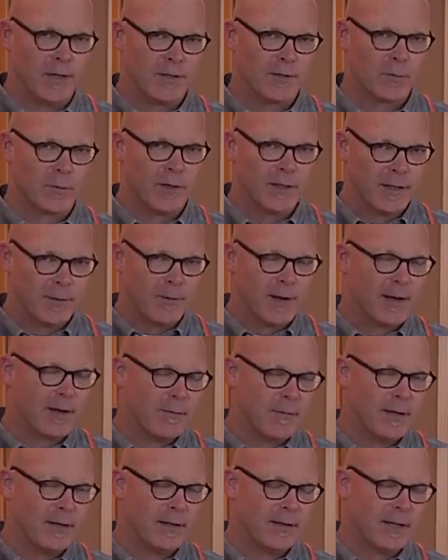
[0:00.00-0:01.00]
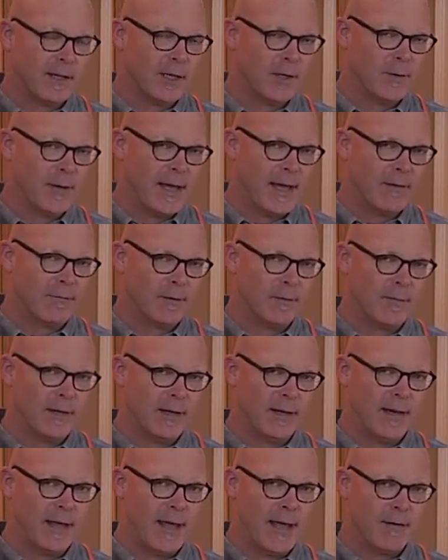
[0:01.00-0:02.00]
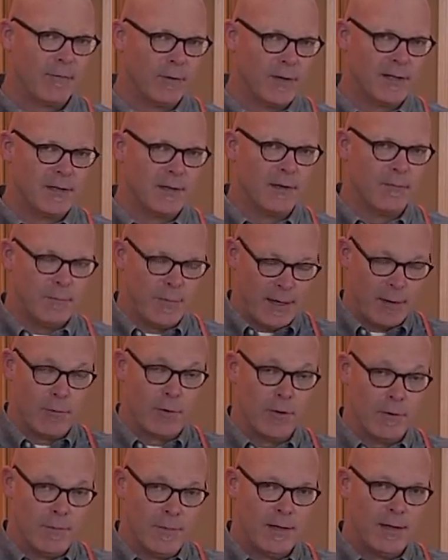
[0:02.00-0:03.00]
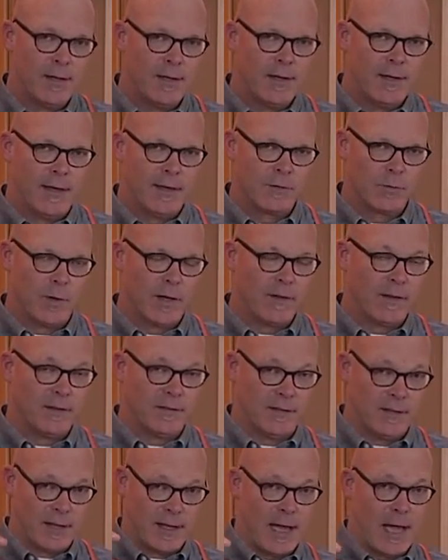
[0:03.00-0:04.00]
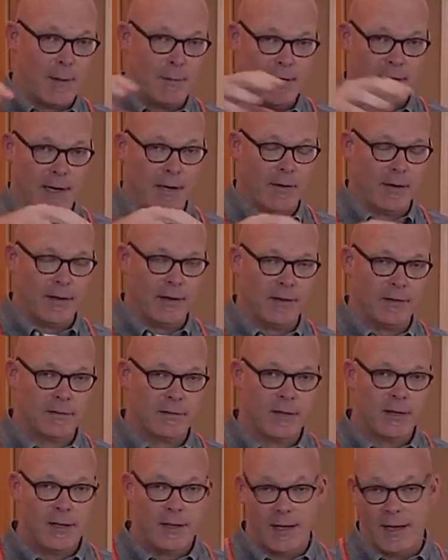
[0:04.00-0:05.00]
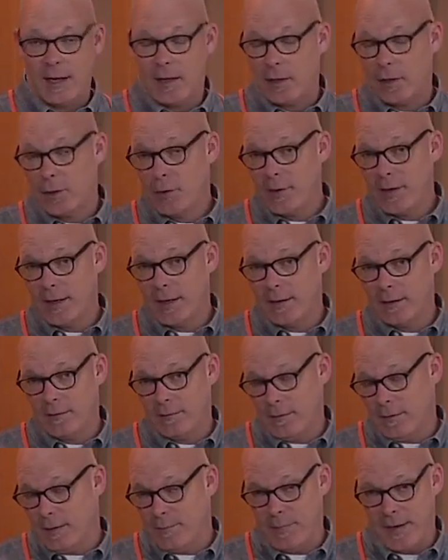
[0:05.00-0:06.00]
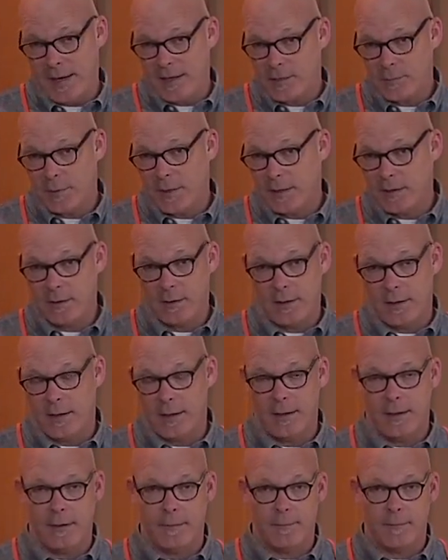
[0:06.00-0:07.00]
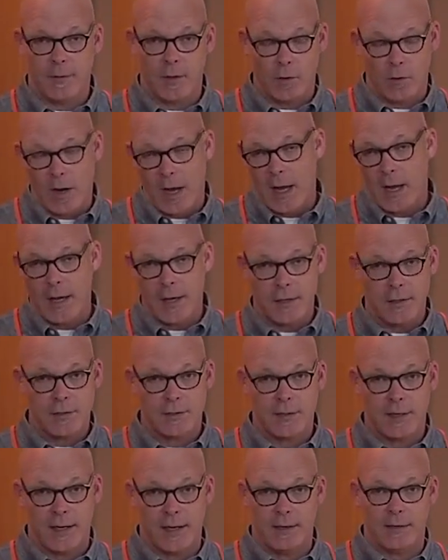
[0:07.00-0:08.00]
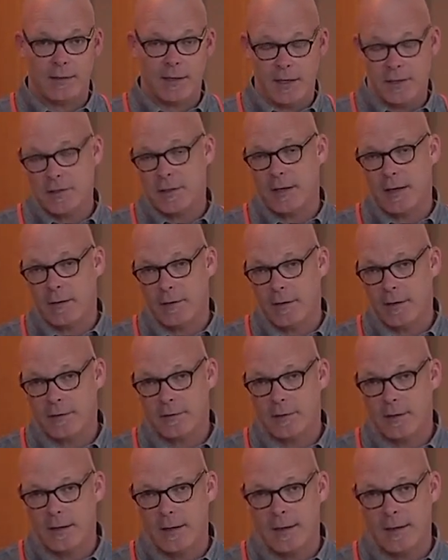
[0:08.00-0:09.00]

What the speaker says: It's really recommended that you have them in every bedroom, as well as the common areas, including a basement, garage, and kitchen areas.